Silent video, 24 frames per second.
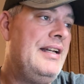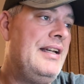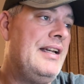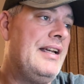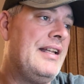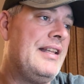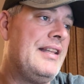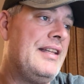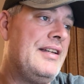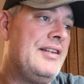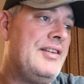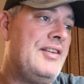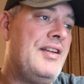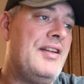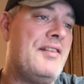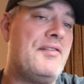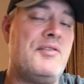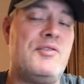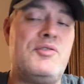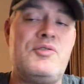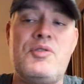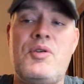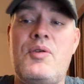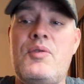And then you have the
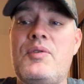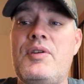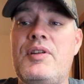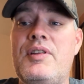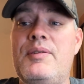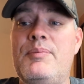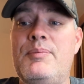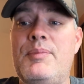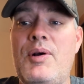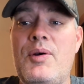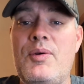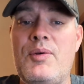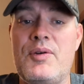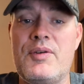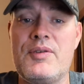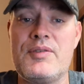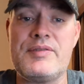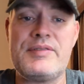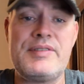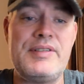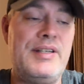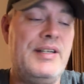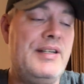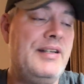drone of the
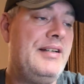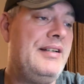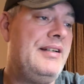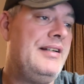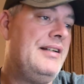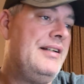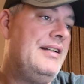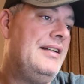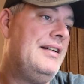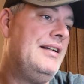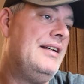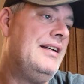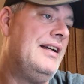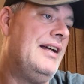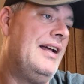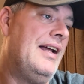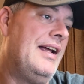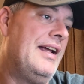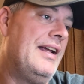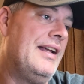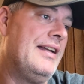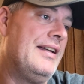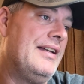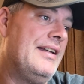motors
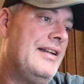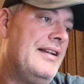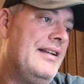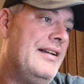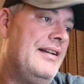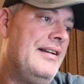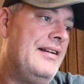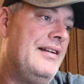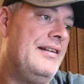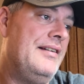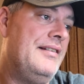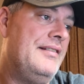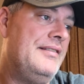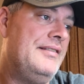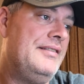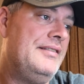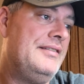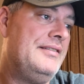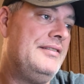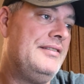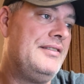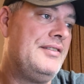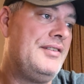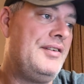and uh,
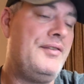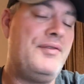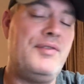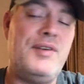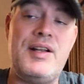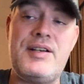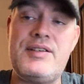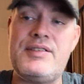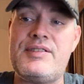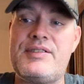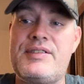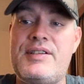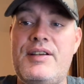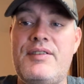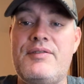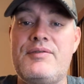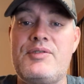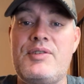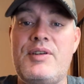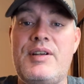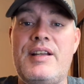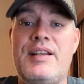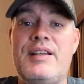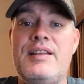you find yourself
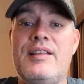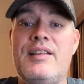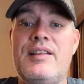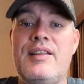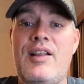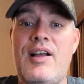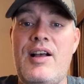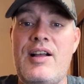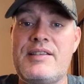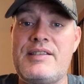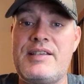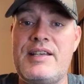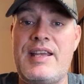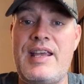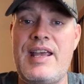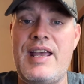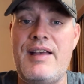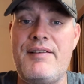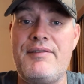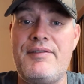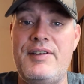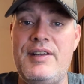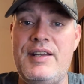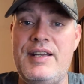drinking lots of
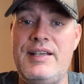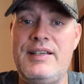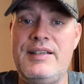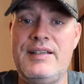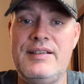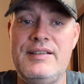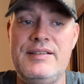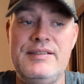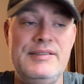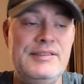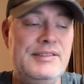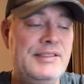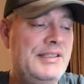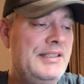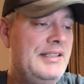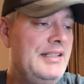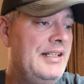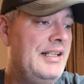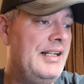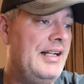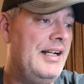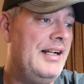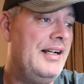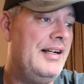caffeine,
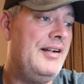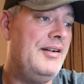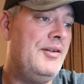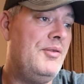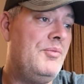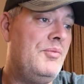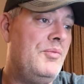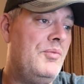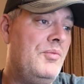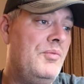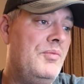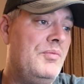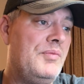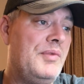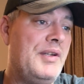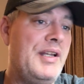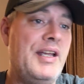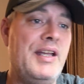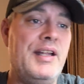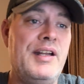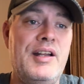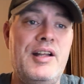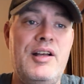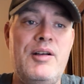um,
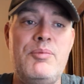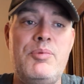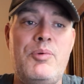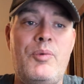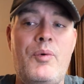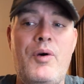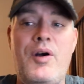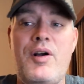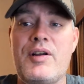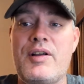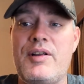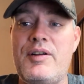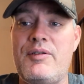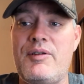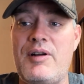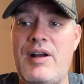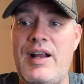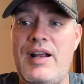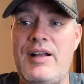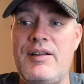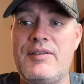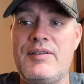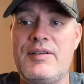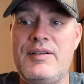getting up, walking
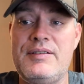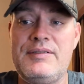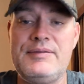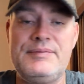around,